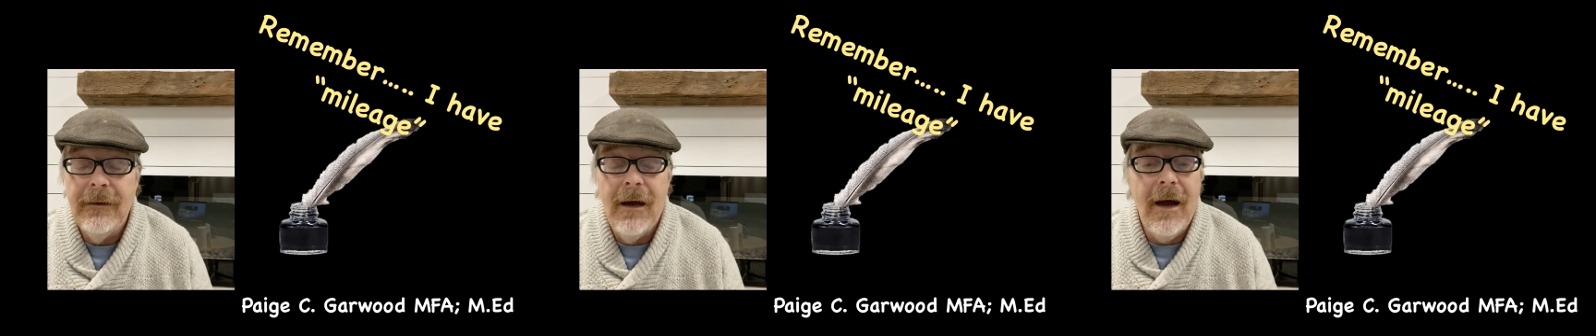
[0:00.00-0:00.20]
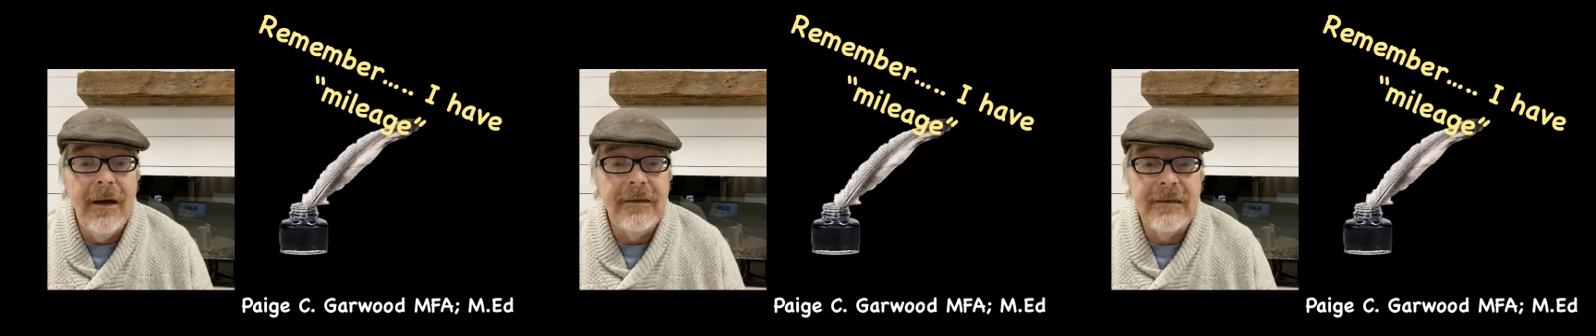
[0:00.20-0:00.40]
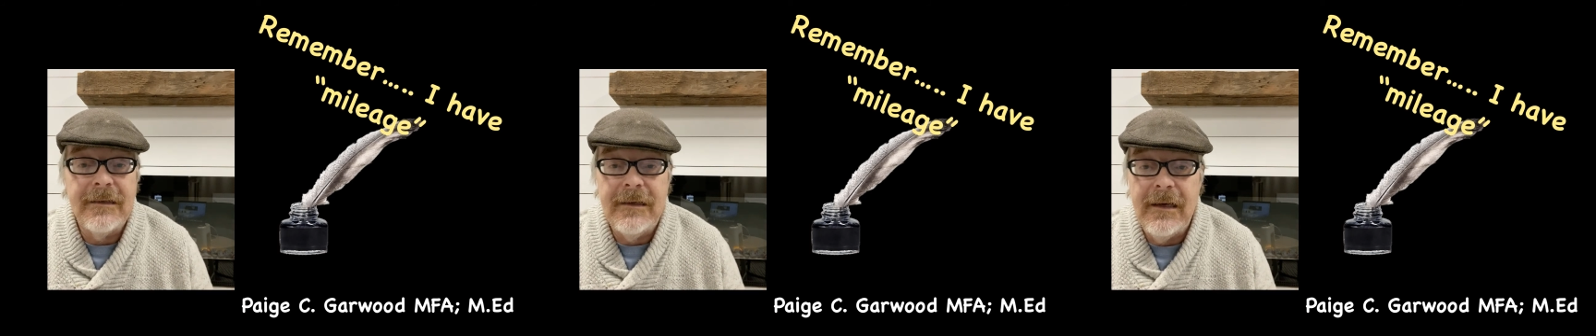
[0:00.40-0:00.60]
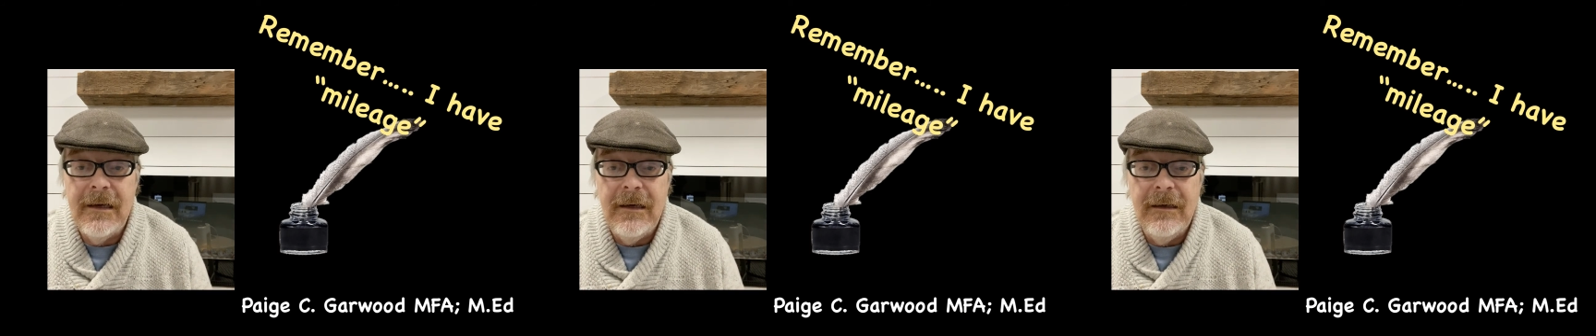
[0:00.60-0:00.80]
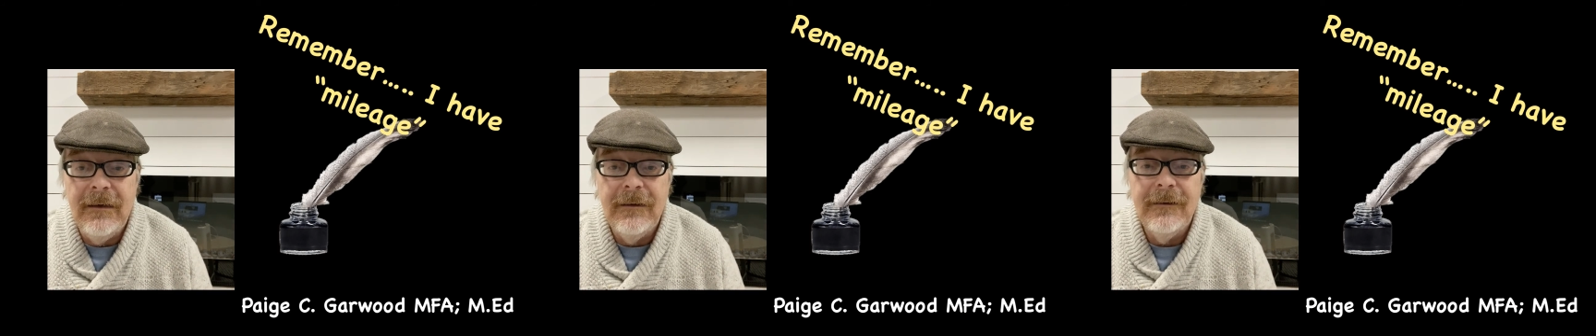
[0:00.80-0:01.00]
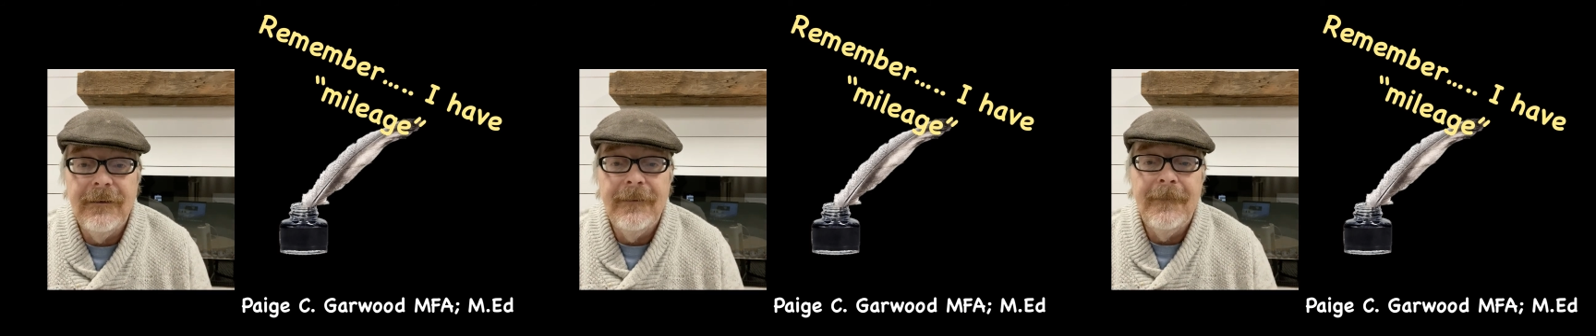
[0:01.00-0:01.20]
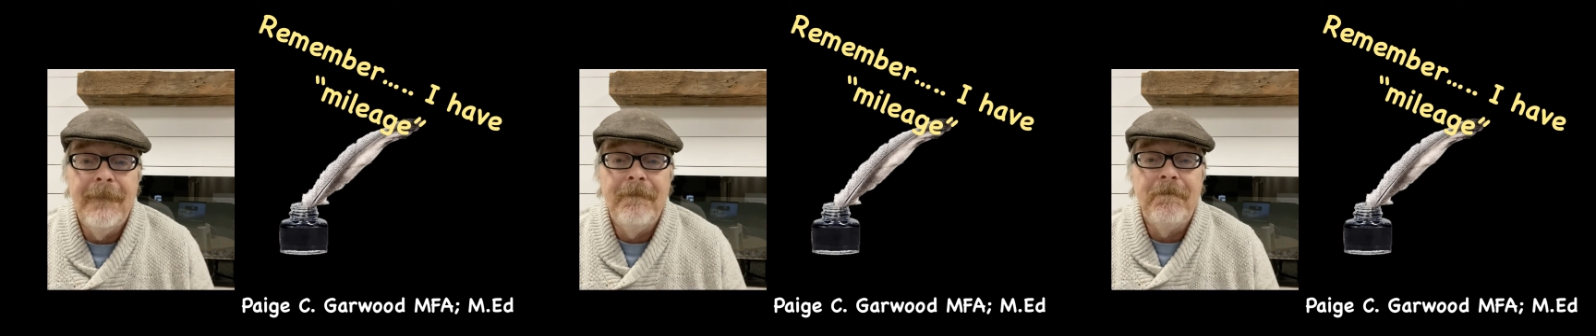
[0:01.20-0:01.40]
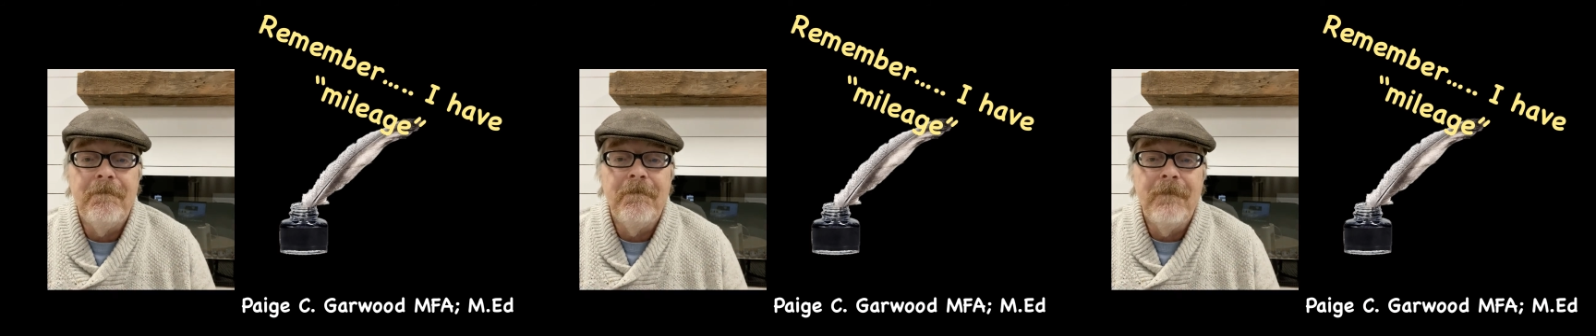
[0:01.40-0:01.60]
I sing,
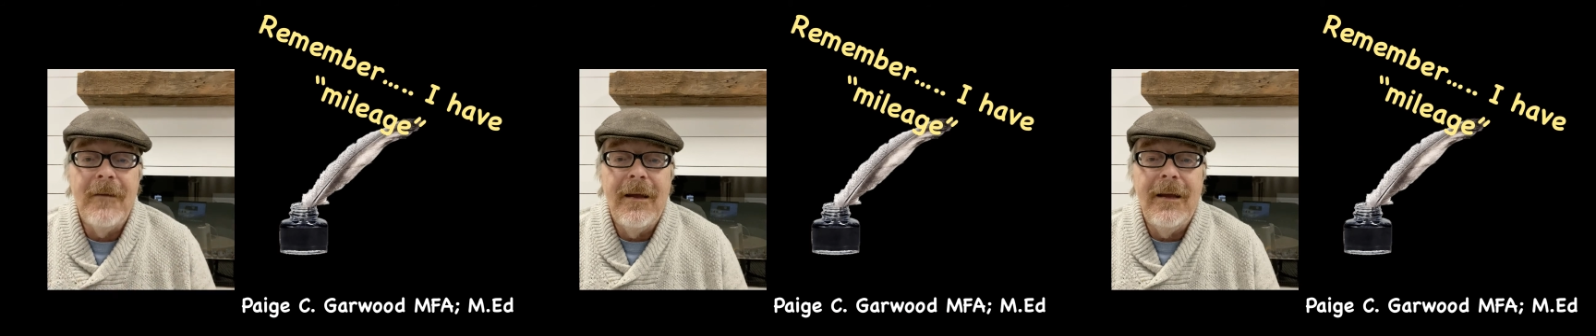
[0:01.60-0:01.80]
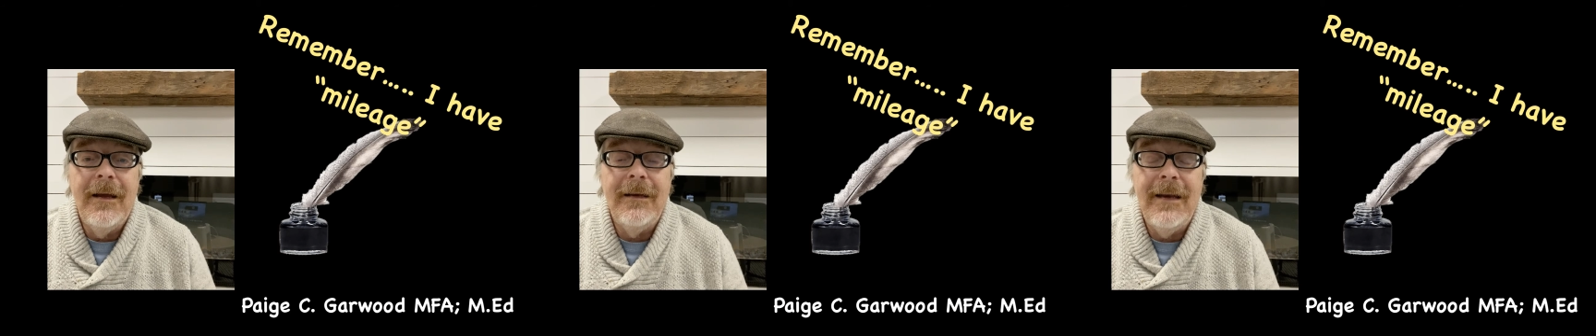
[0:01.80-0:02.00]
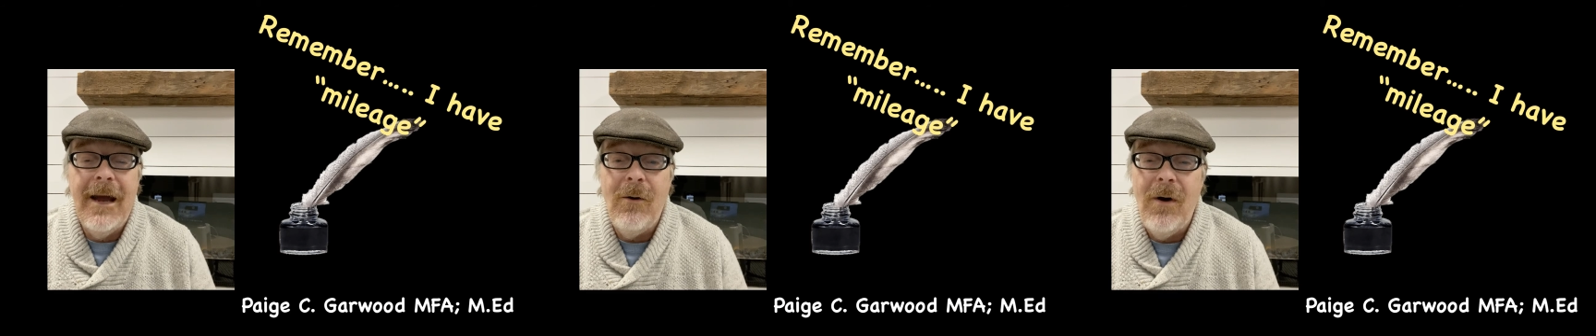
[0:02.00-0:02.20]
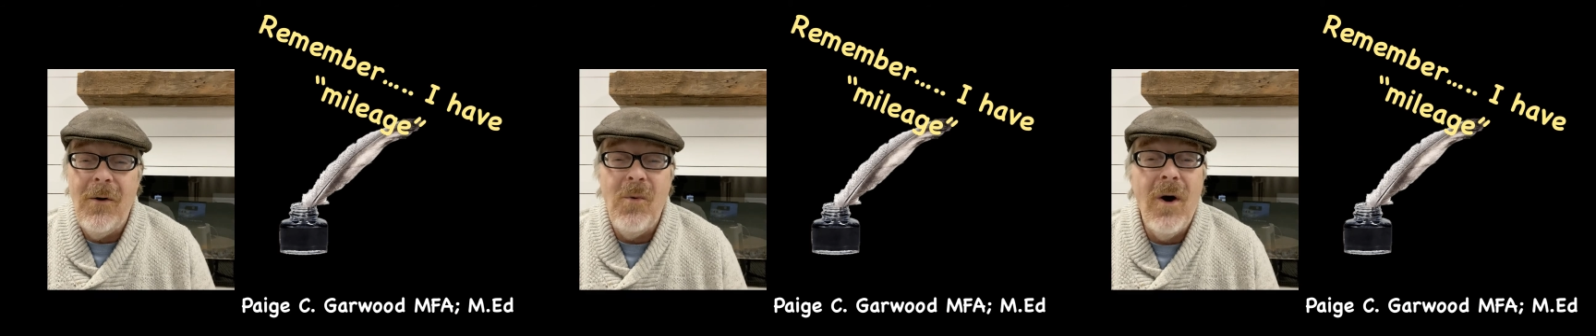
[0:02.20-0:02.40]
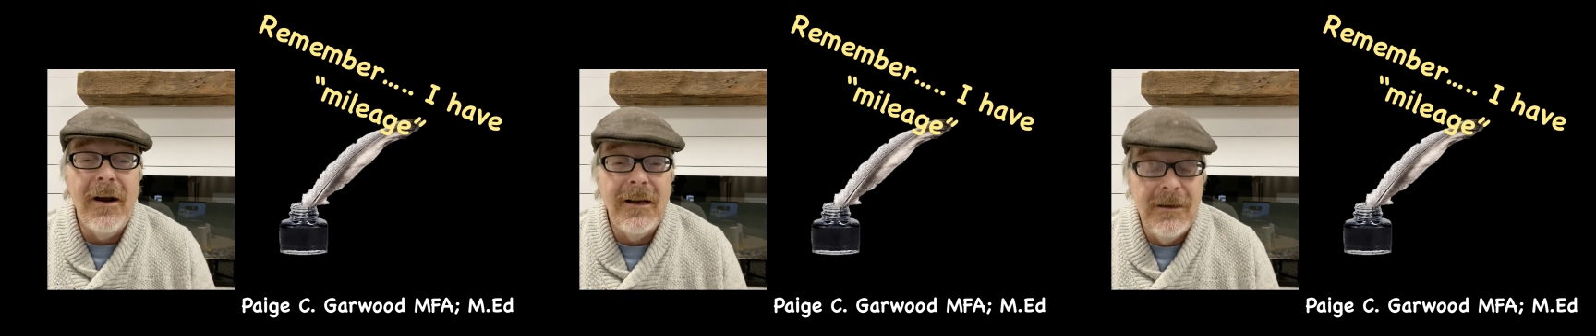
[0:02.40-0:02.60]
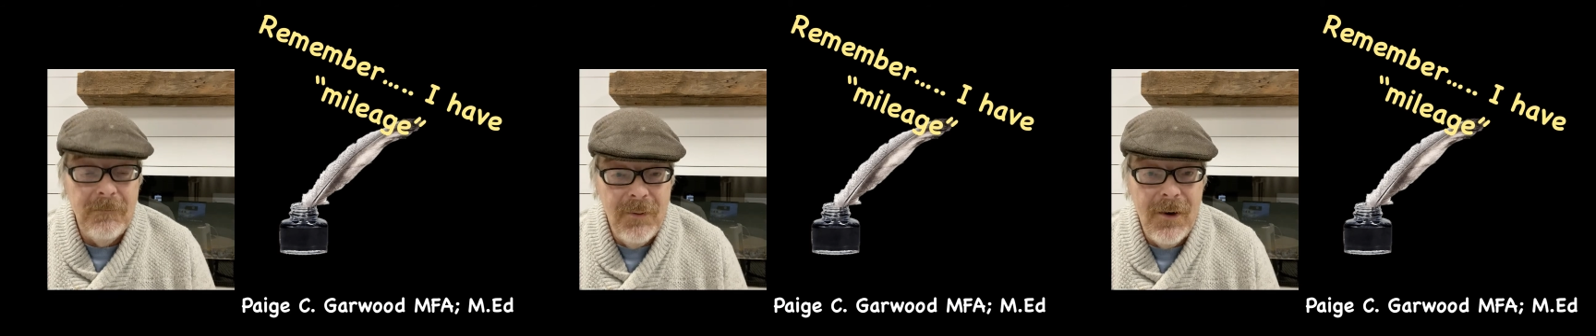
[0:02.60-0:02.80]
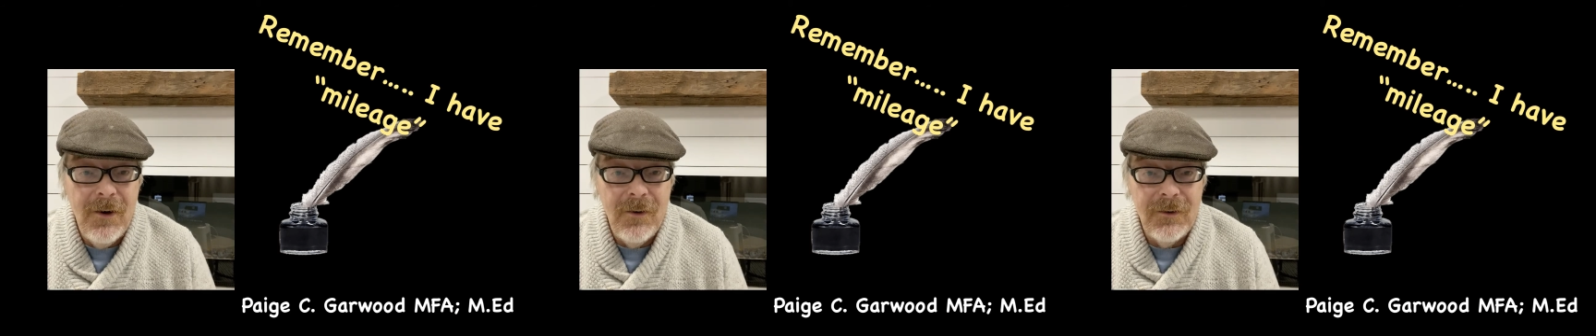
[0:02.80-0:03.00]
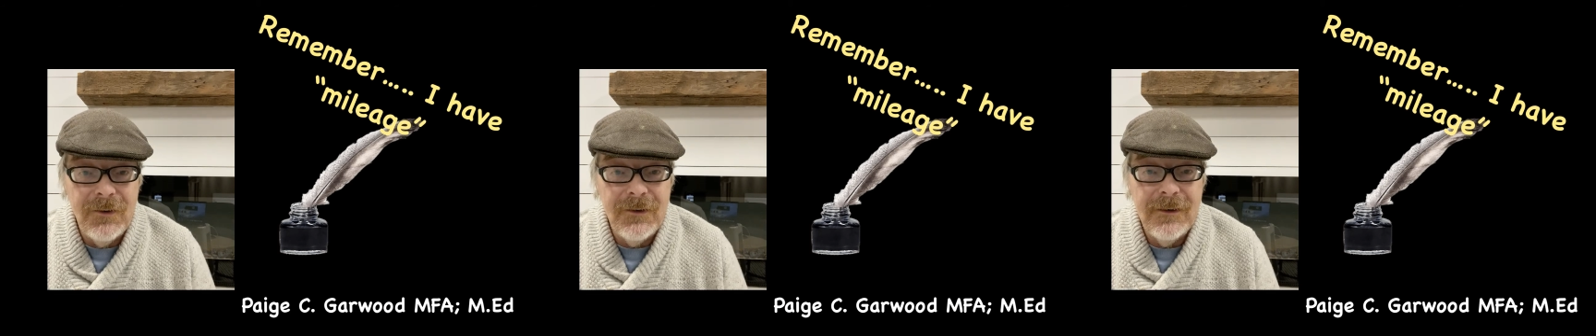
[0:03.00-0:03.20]
and now I want to
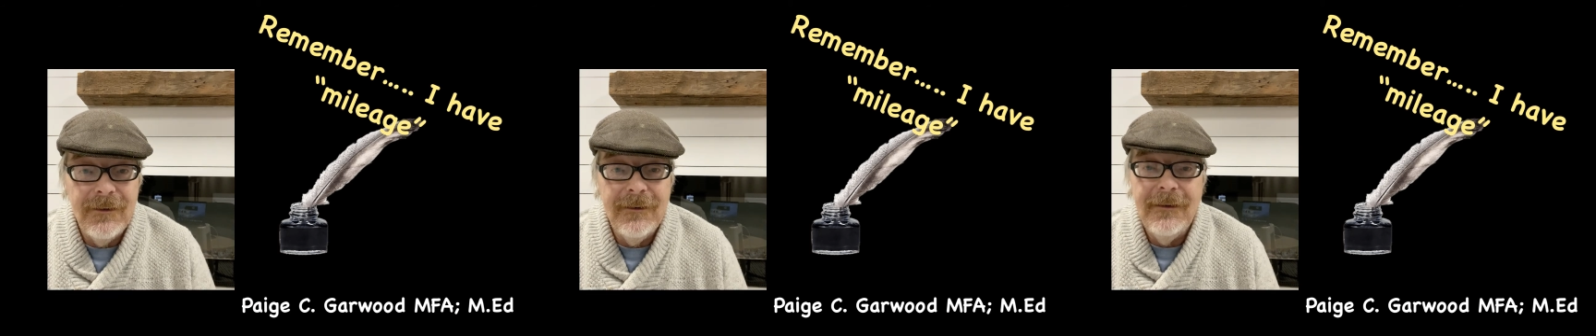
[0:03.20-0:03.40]
compose.